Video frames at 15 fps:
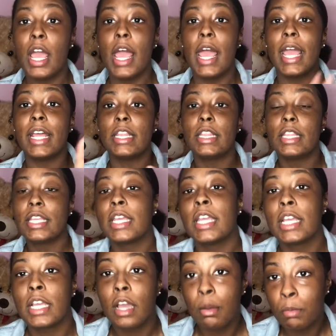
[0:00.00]
and then
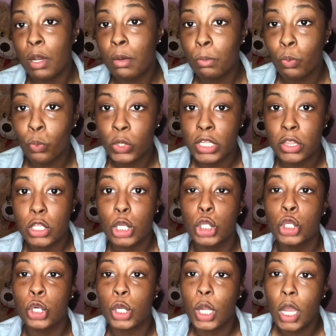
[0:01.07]
come up with
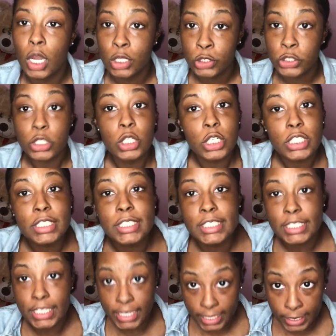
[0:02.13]
your color
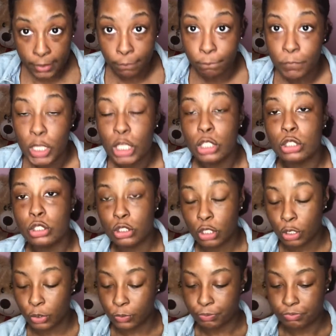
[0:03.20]
scheme.
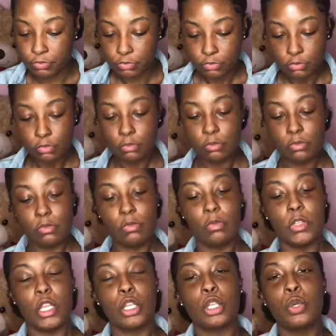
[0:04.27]
So
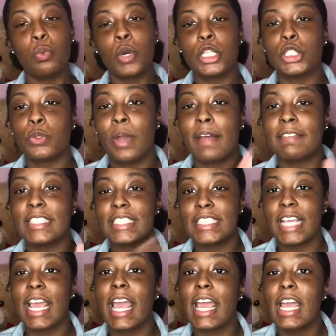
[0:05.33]
you want to have a
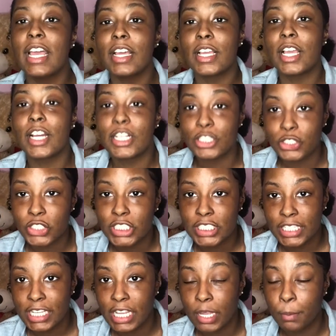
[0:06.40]
set color
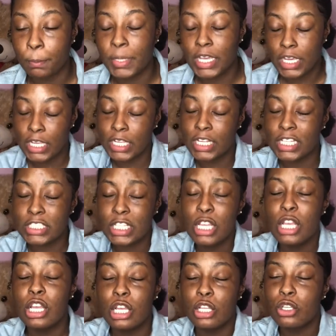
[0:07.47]
scheme, because
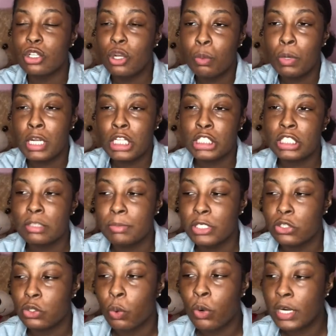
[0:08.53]
you don't want to just be
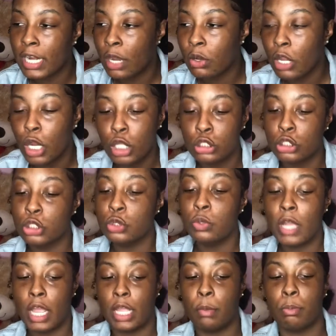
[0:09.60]
throwing out colors. You
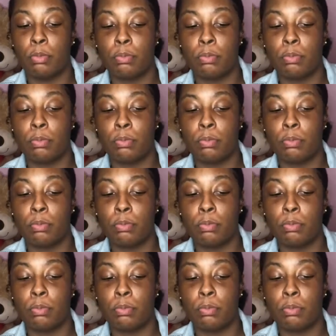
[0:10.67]
got